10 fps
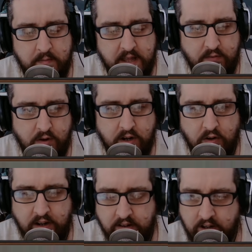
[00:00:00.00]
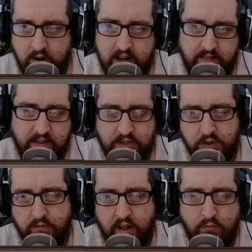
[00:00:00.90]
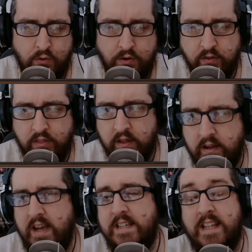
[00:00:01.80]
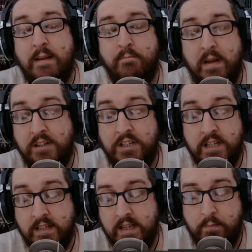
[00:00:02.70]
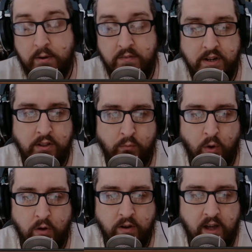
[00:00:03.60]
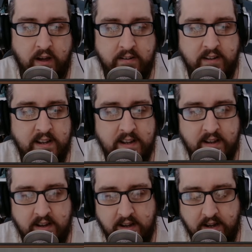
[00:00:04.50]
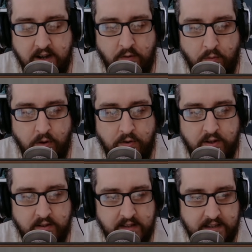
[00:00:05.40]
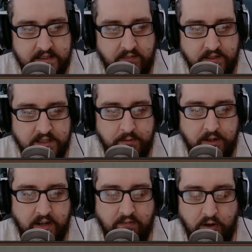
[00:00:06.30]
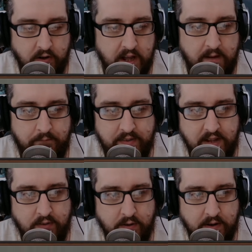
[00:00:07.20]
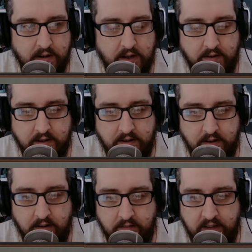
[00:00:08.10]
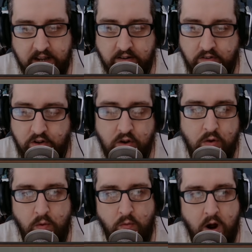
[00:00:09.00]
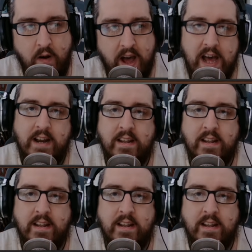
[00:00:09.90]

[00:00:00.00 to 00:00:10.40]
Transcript: if you're looking to go down the sort of like route of as they mentioned in the preview, the Royal Guard route. That's definitely something you could have a look at if you were going to delve into Rohan.